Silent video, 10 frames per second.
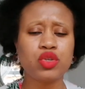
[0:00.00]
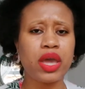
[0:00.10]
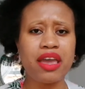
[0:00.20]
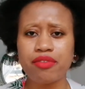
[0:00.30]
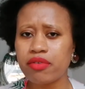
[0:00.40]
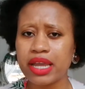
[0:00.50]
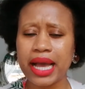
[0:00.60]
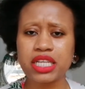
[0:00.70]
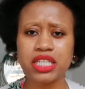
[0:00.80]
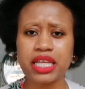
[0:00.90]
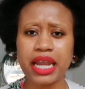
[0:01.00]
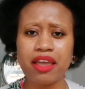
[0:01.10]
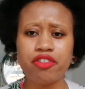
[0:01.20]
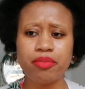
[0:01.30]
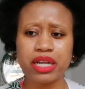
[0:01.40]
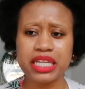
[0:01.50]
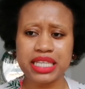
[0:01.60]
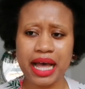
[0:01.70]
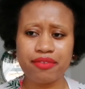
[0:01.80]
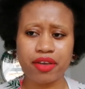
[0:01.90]
to every reaction that everybody's
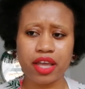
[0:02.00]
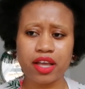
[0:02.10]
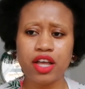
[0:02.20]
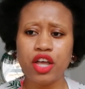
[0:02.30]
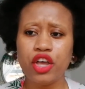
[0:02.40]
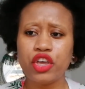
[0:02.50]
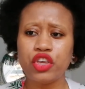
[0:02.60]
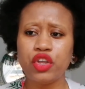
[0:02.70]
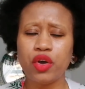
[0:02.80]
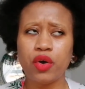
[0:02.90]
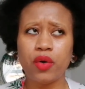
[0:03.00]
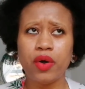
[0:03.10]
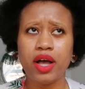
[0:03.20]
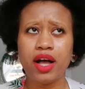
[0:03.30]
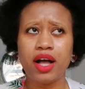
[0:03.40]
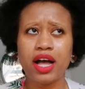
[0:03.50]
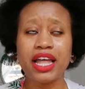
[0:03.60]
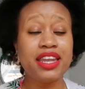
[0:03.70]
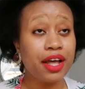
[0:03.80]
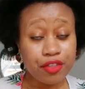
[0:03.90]
having.
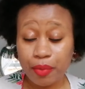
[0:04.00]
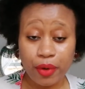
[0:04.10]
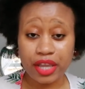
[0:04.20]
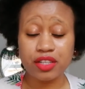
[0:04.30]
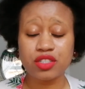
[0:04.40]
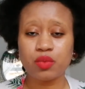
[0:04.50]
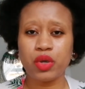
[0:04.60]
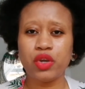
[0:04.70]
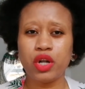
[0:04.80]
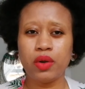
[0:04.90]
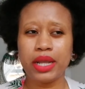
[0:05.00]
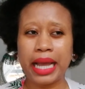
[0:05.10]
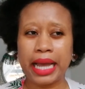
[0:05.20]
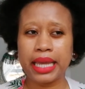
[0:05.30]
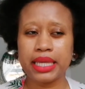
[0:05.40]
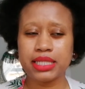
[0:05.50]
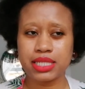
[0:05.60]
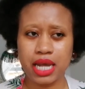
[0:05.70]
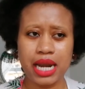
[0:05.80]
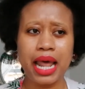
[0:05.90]
Another point we could look at is
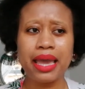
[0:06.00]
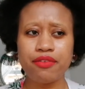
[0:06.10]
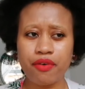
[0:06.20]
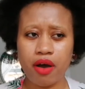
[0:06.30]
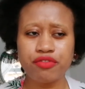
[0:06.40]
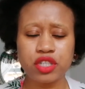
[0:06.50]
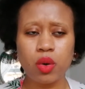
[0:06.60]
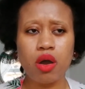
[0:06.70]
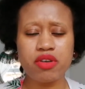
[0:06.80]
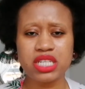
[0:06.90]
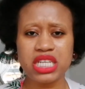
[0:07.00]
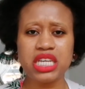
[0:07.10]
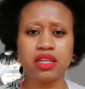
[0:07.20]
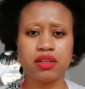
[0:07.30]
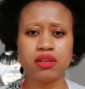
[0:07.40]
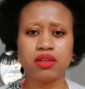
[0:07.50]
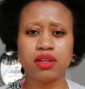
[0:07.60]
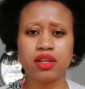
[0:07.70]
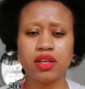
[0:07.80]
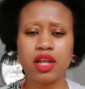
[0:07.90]
life after quarantine,
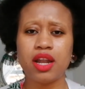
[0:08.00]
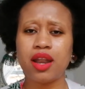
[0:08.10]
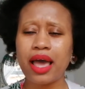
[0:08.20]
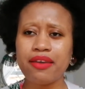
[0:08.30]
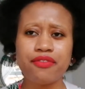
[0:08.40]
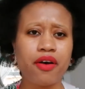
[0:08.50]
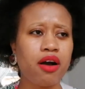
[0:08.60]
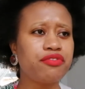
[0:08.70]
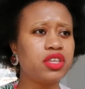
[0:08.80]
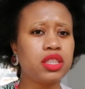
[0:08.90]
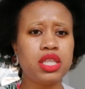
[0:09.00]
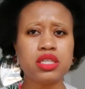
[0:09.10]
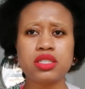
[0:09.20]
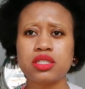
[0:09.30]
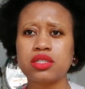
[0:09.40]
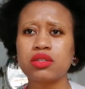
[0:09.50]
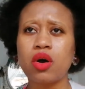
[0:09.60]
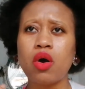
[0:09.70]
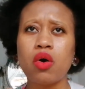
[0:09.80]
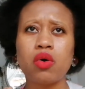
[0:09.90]
life after this
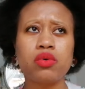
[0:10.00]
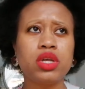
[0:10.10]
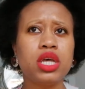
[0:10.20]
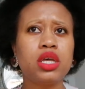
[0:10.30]
whole